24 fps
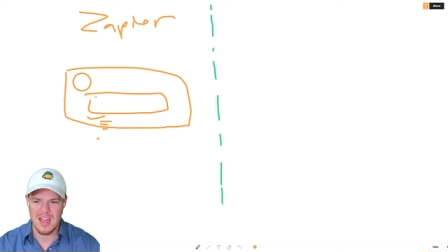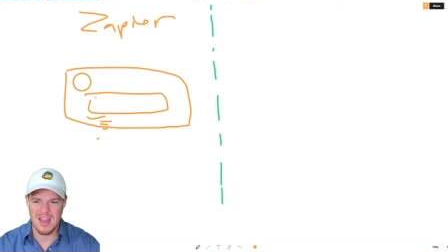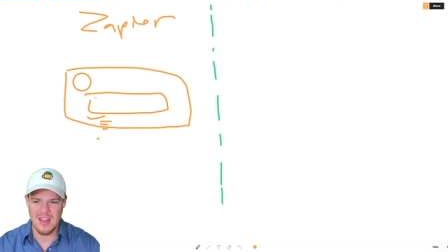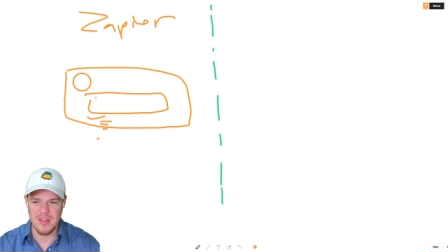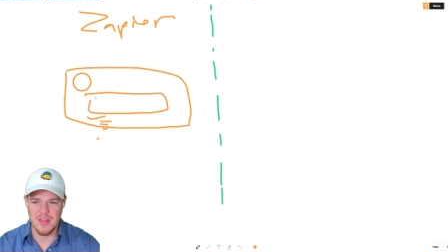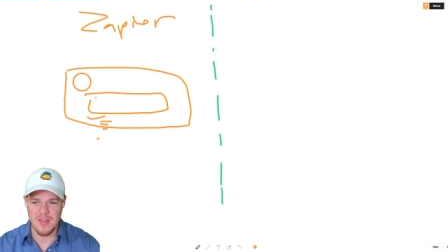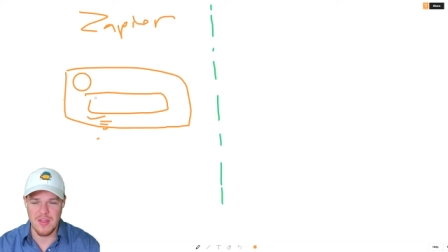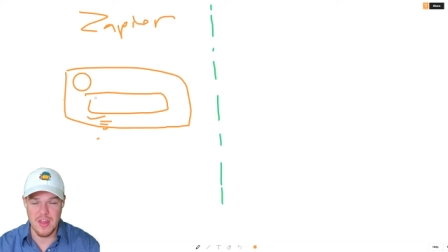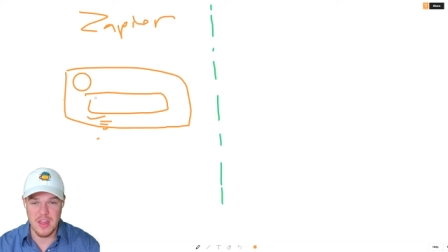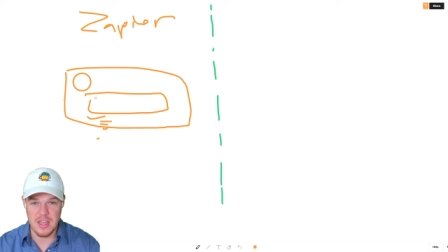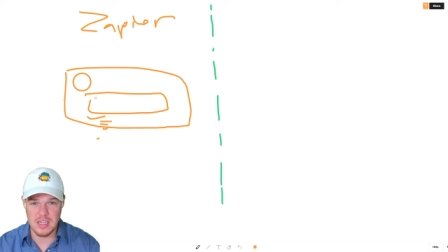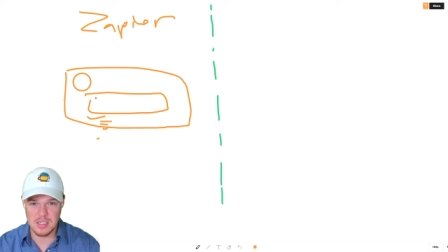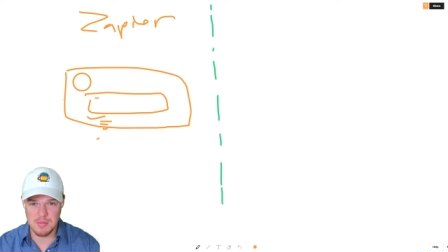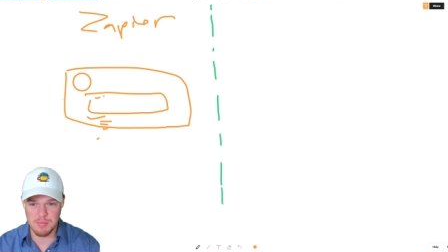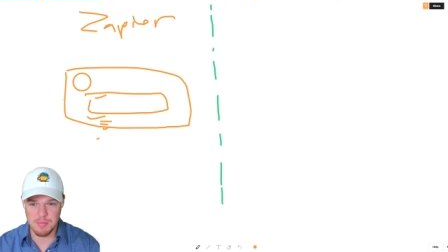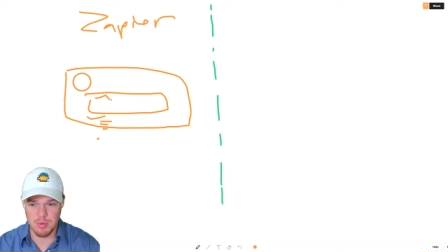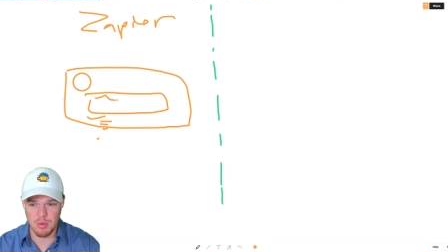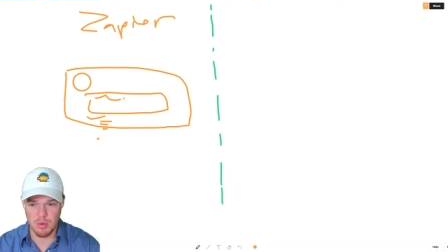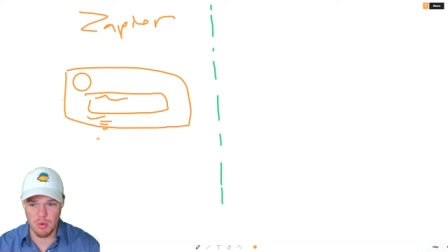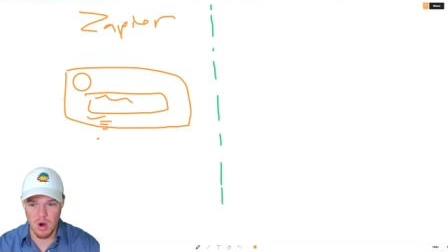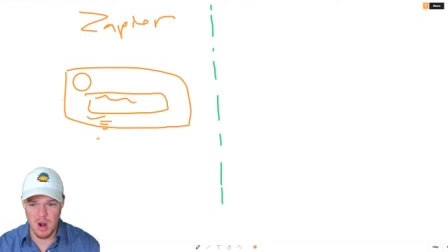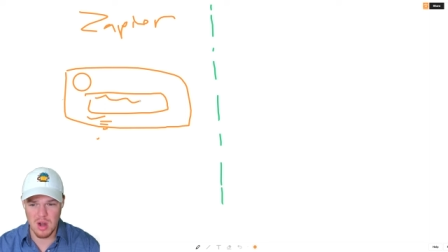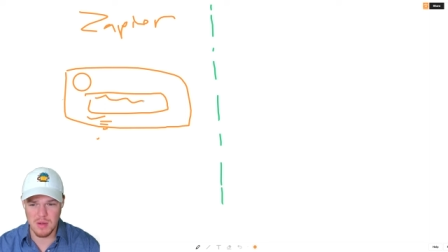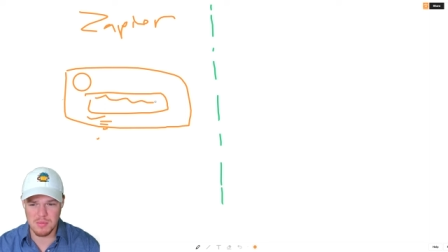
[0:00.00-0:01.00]
This
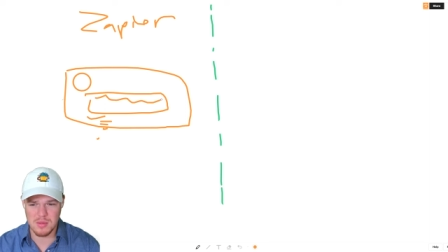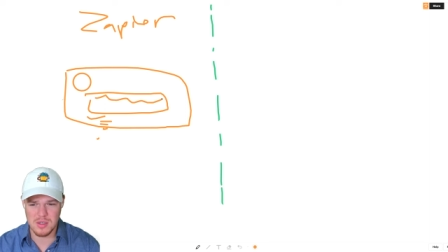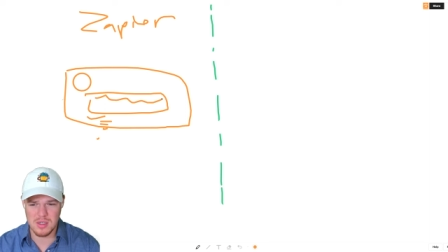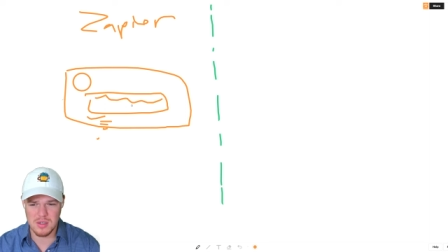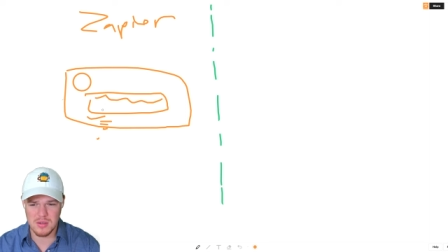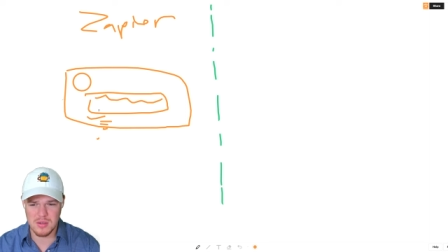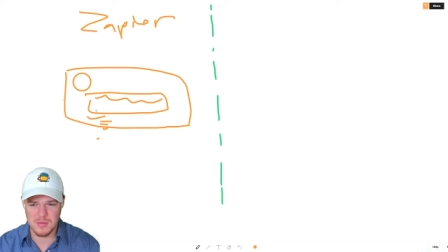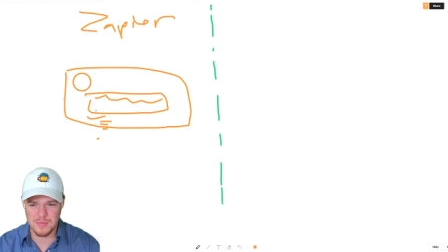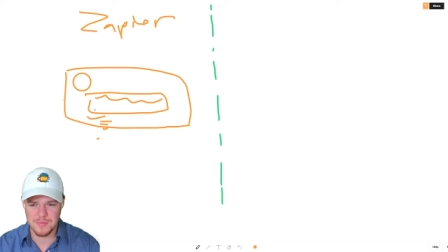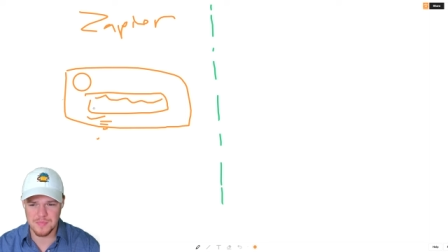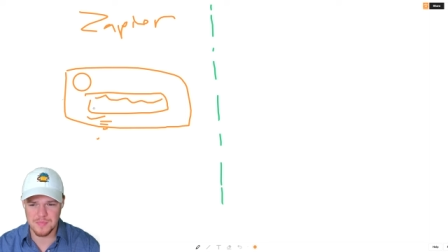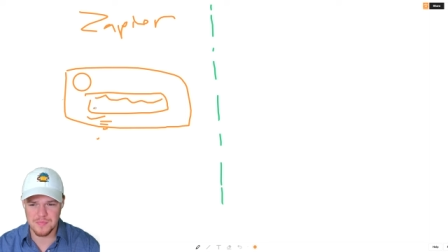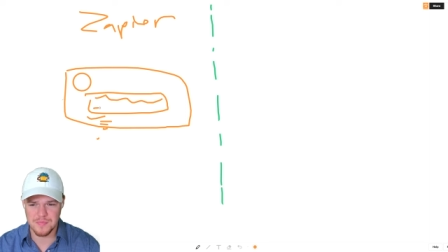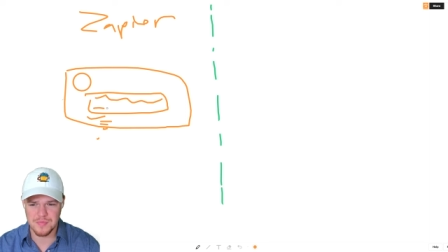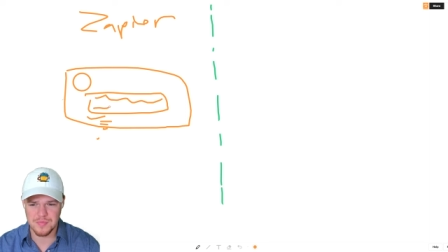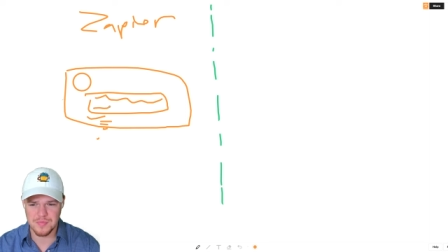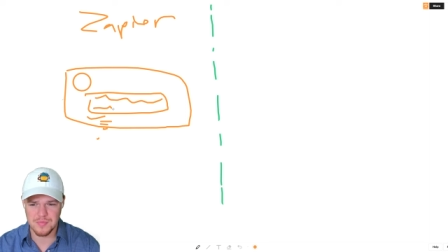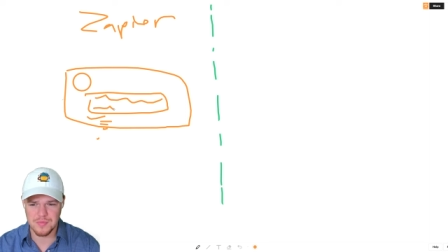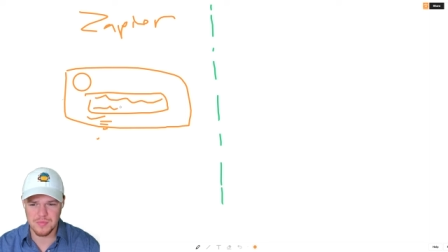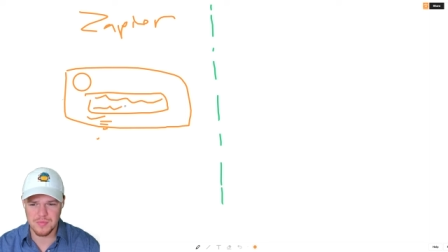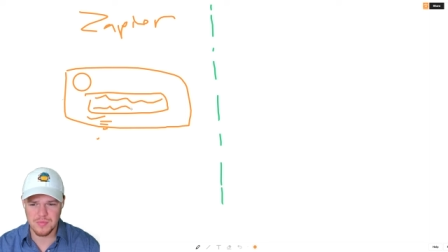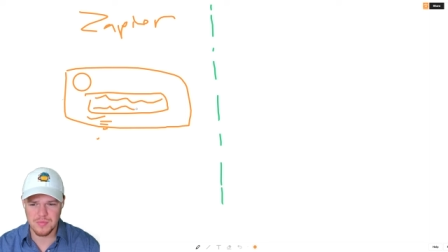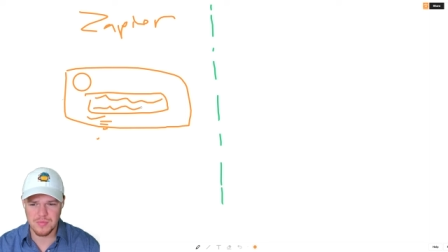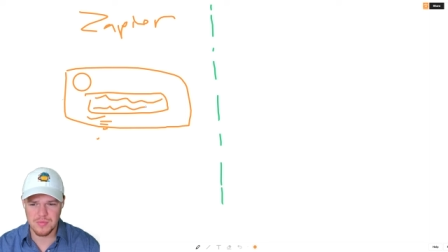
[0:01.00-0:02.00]
prompt
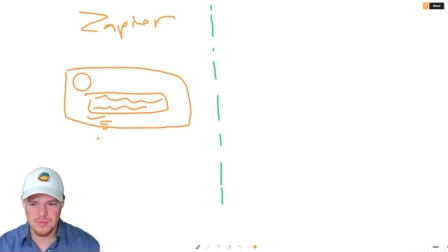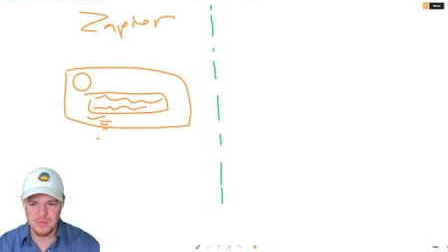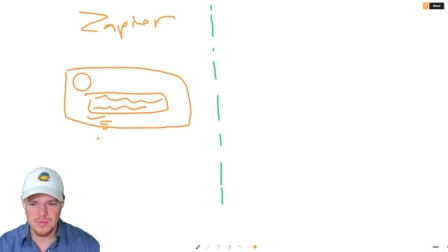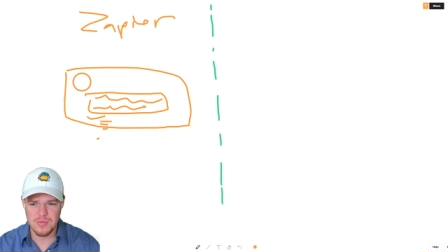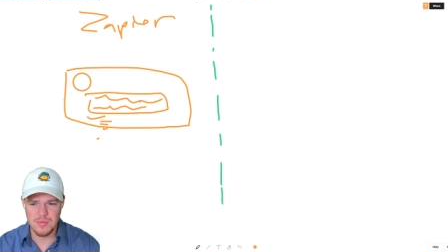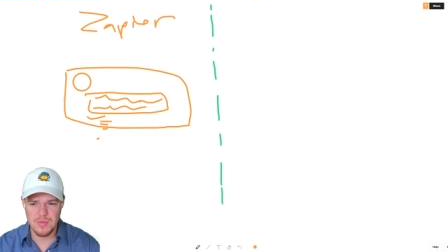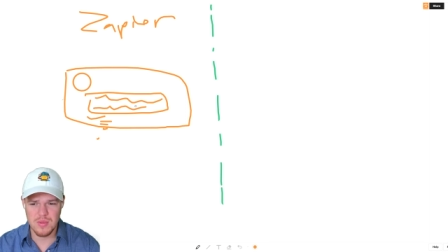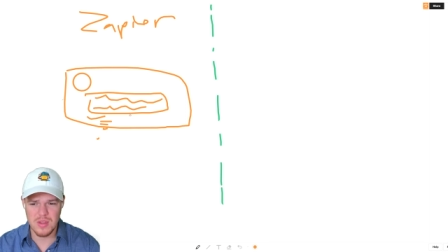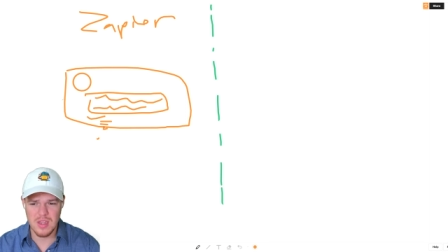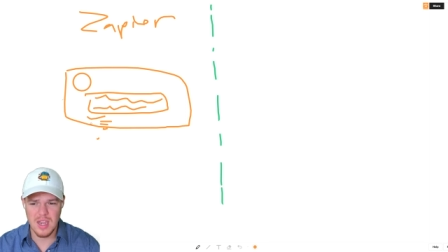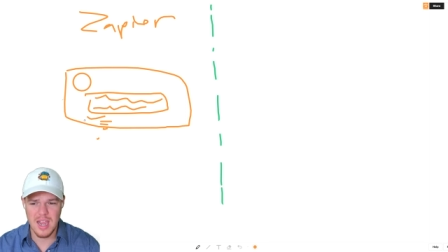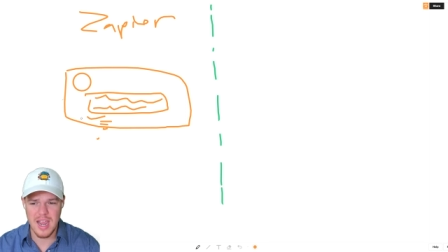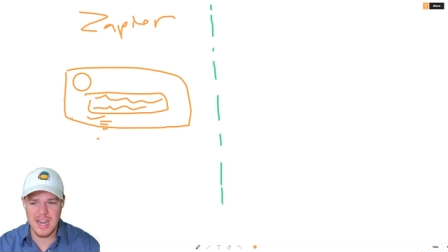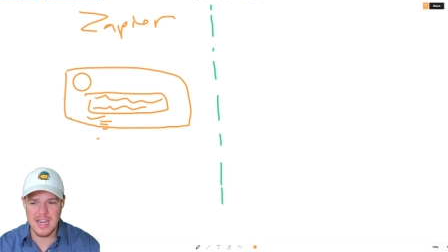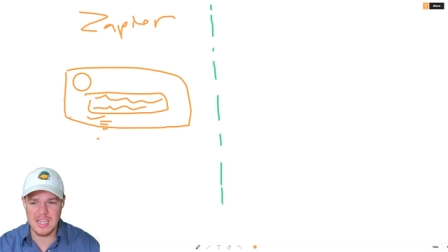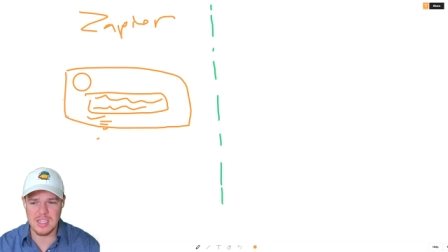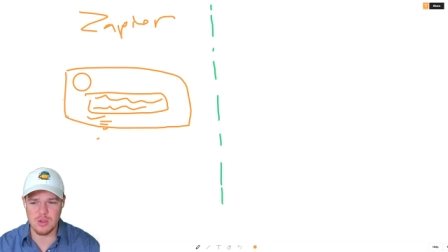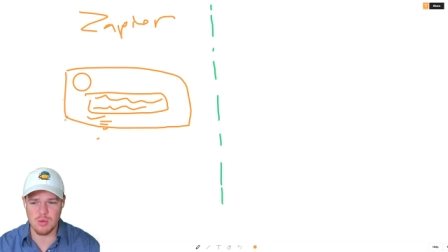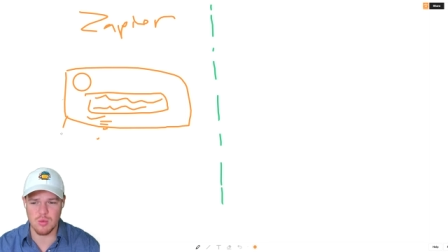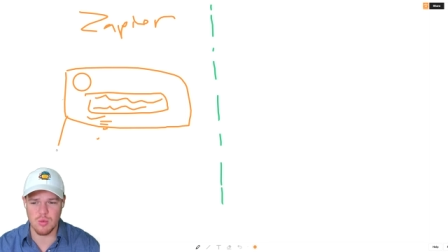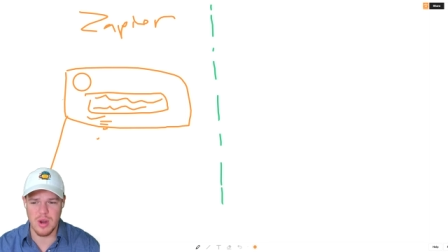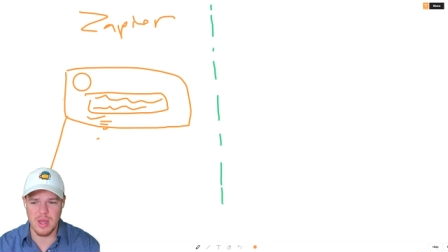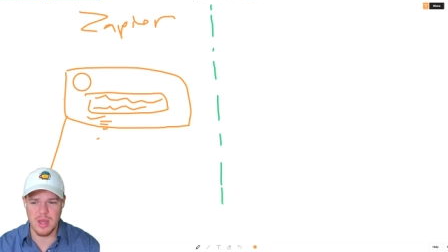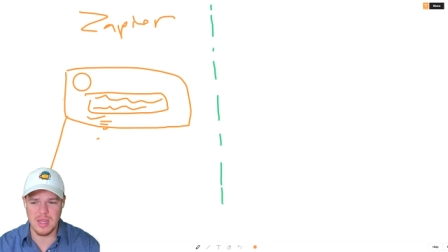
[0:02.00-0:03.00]
and its
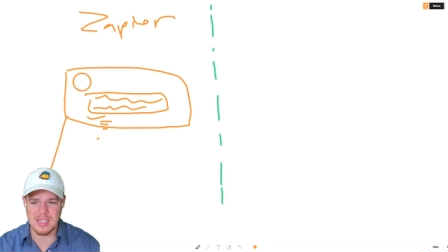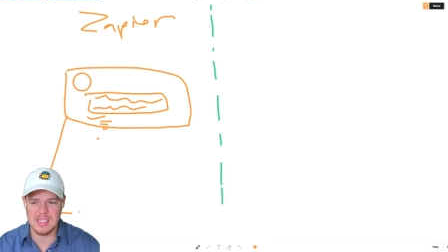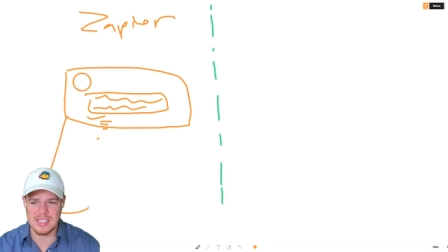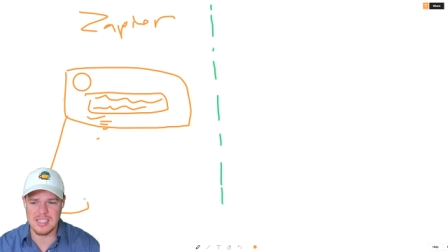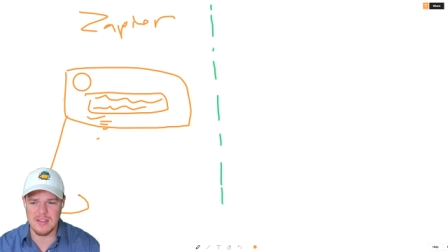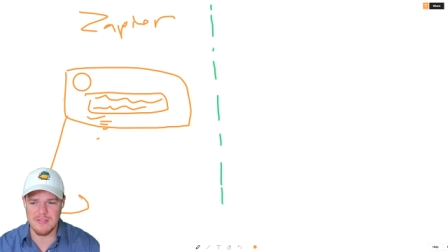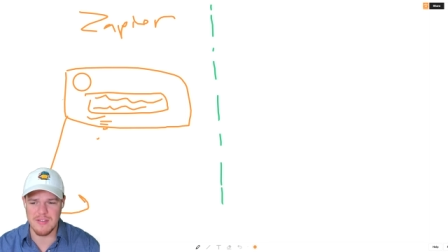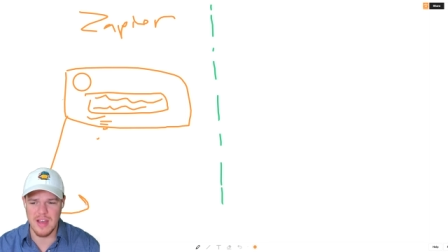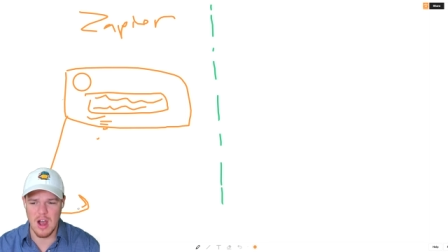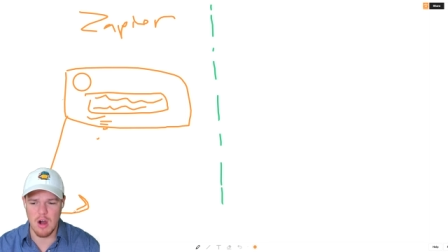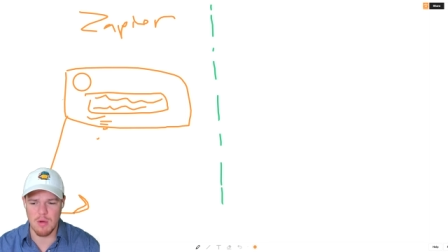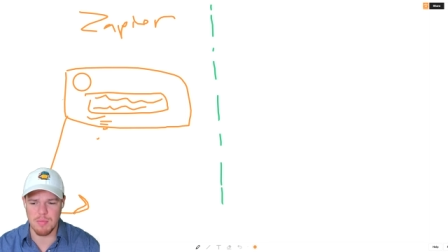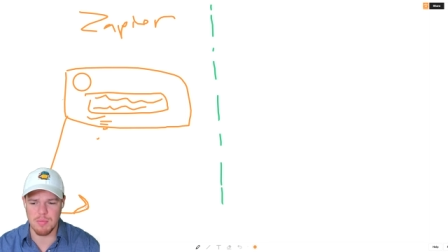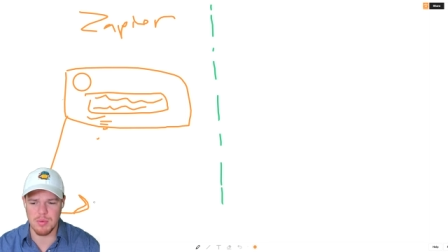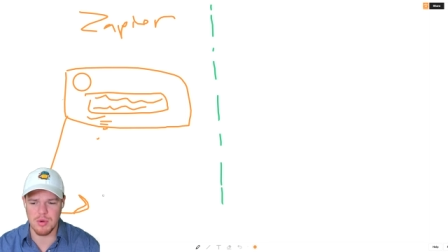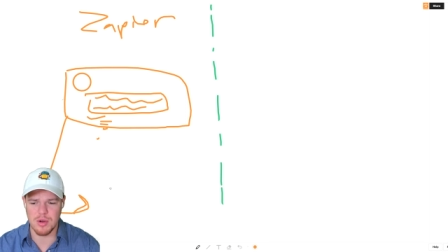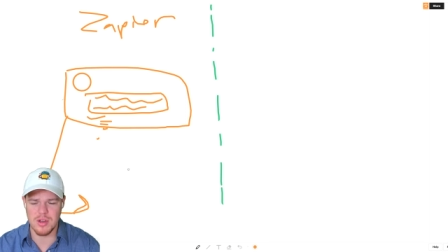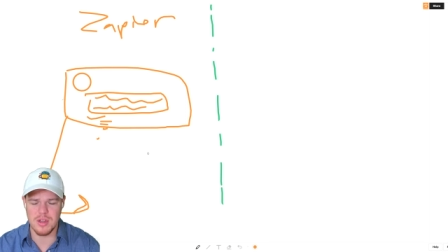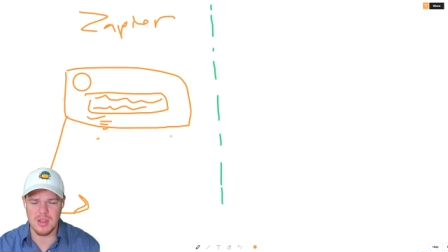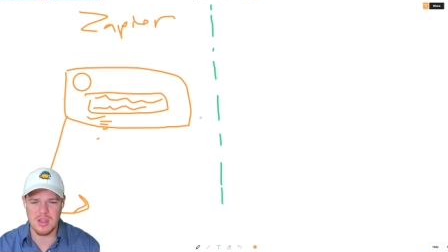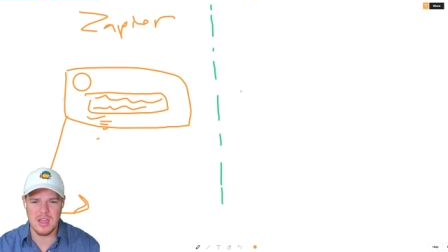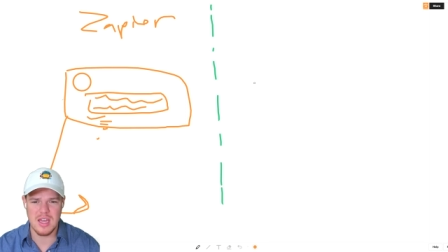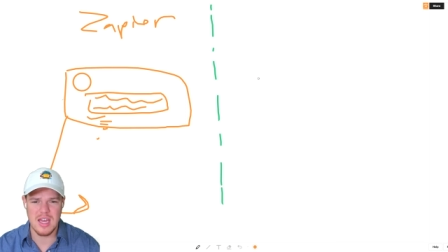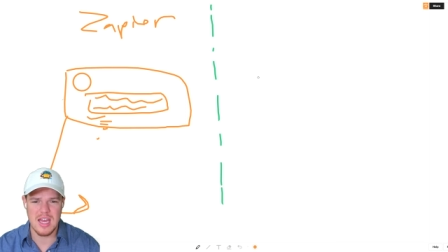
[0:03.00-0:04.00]
relative
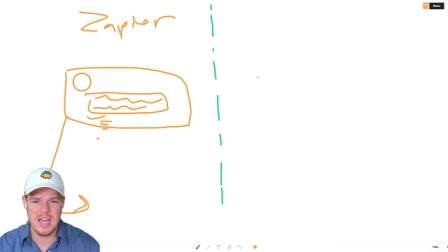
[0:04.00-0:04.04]
output